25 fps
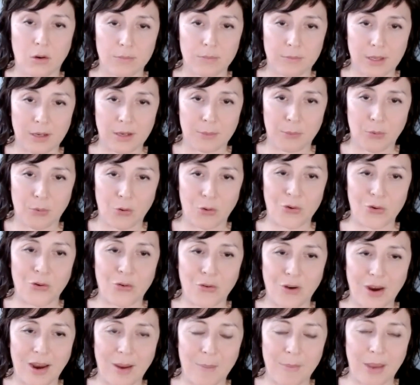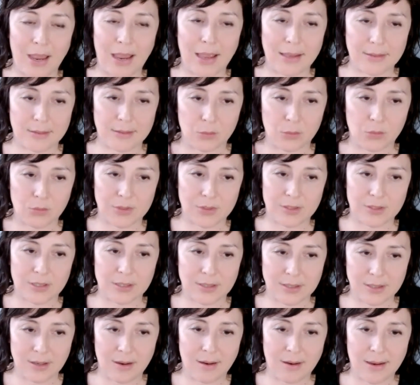the program as it was
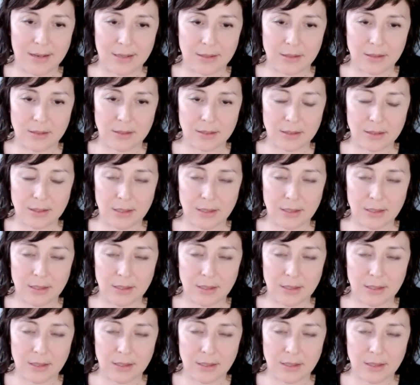designed